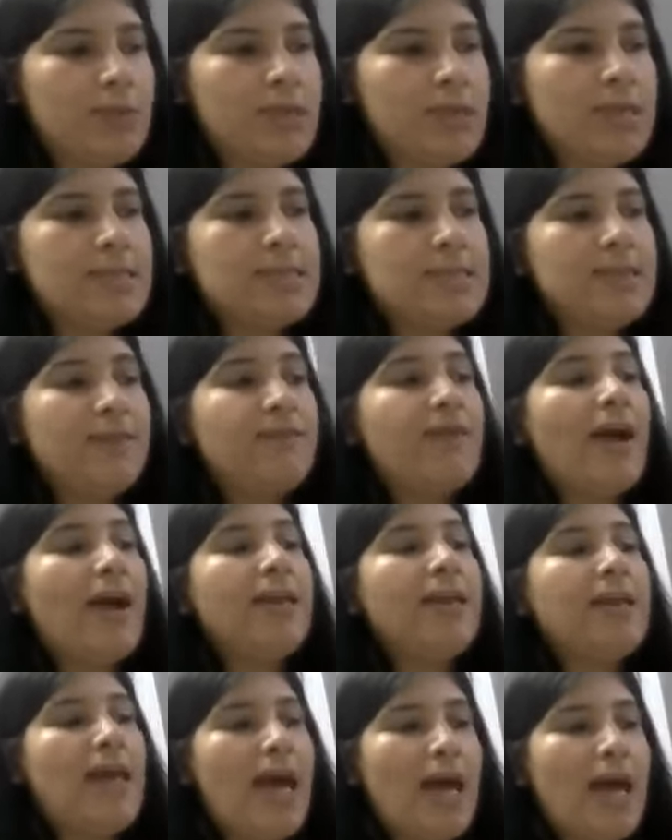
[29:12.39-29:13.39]
has
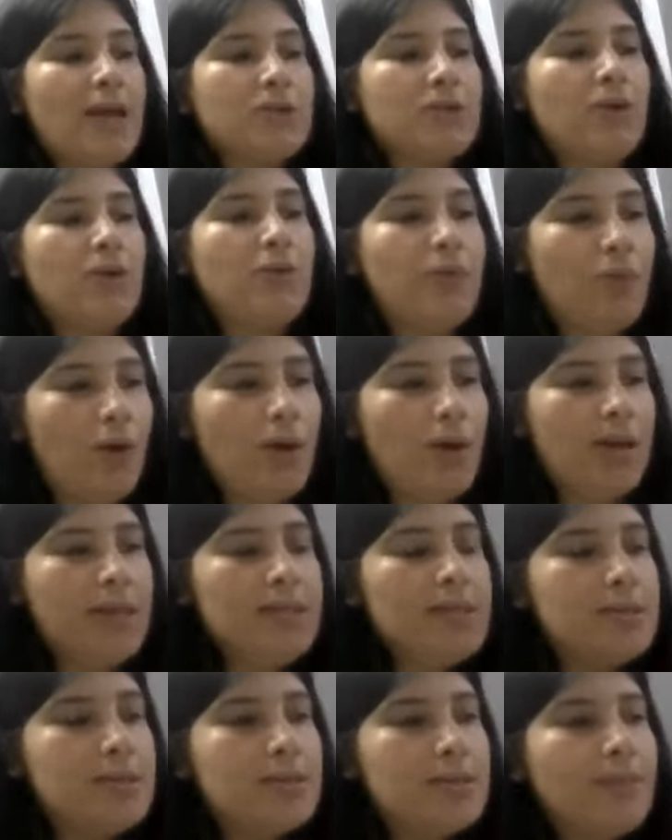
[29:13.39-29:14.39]
defined act of
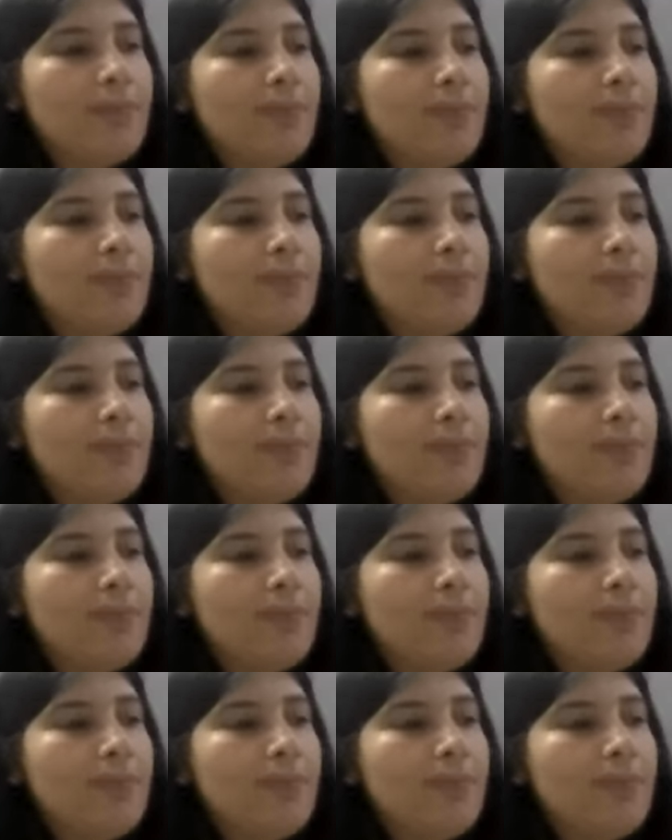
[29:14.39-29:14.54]
violence.